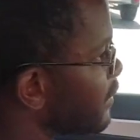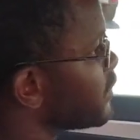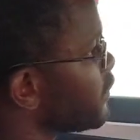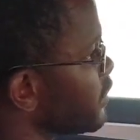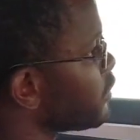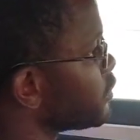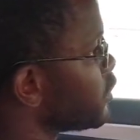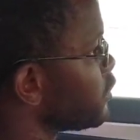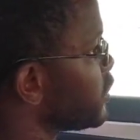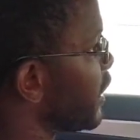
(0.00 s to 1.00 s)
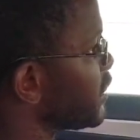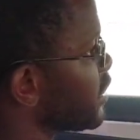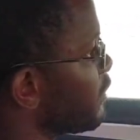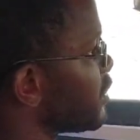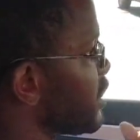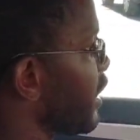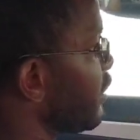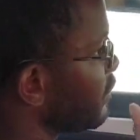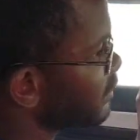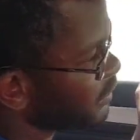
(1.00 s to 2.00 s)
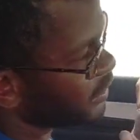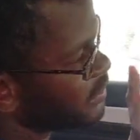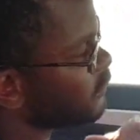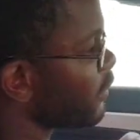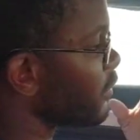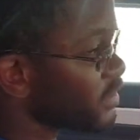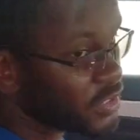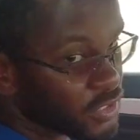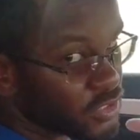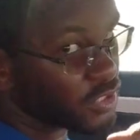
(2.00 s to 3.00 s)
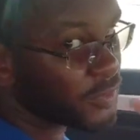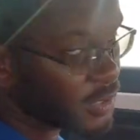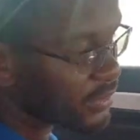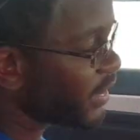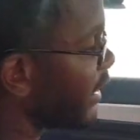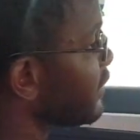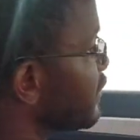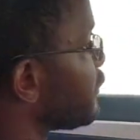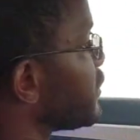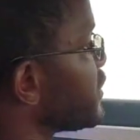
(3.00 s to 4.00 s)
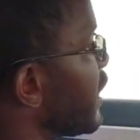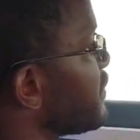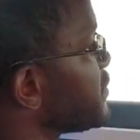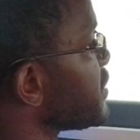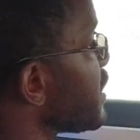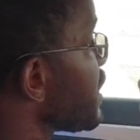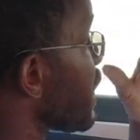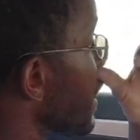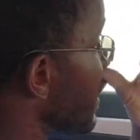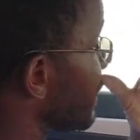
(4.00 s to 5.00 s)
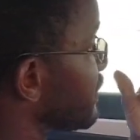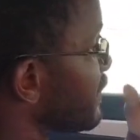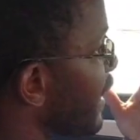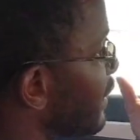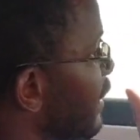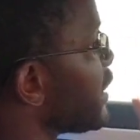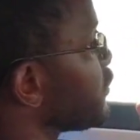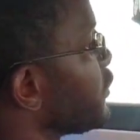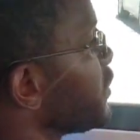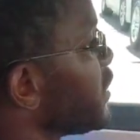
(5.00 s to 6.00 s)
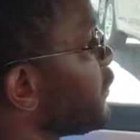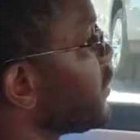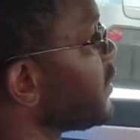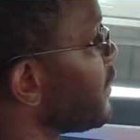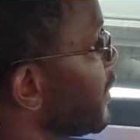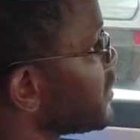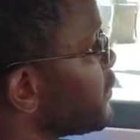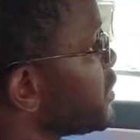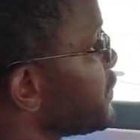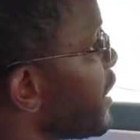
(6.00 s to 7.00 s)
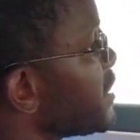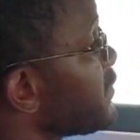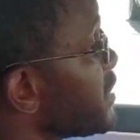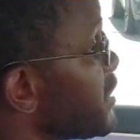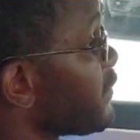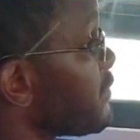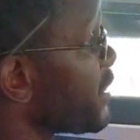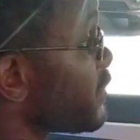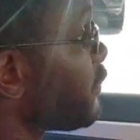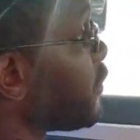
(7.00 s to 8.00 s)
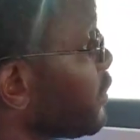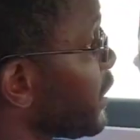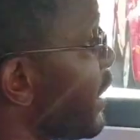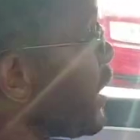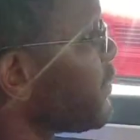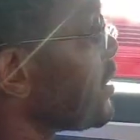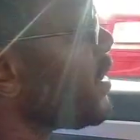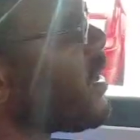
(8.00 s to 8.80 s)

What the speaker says: the vehicle to change how much air gets flowed into the turbo at different times. That allows for different amounts of responsiveness, different amounts of fuel economy,